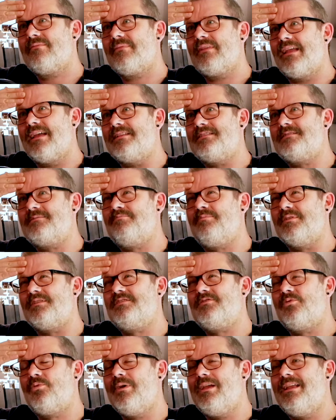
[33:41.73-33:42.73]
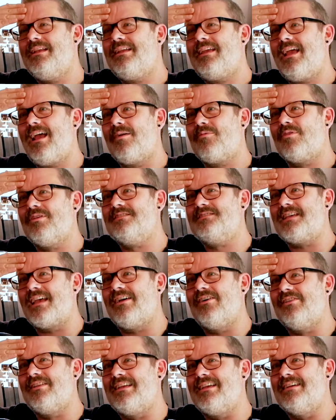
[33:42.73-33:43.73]
it's between Cameron's
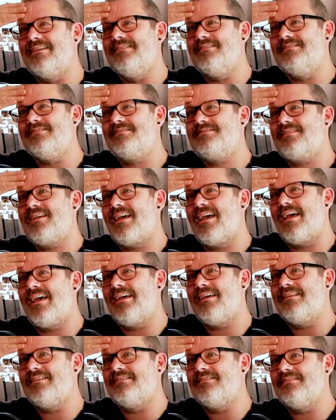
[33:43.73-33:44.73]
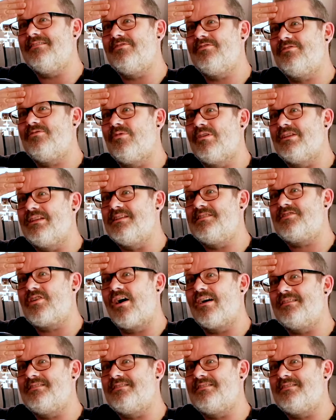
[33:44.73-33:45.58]
Aliens and Ridley Scott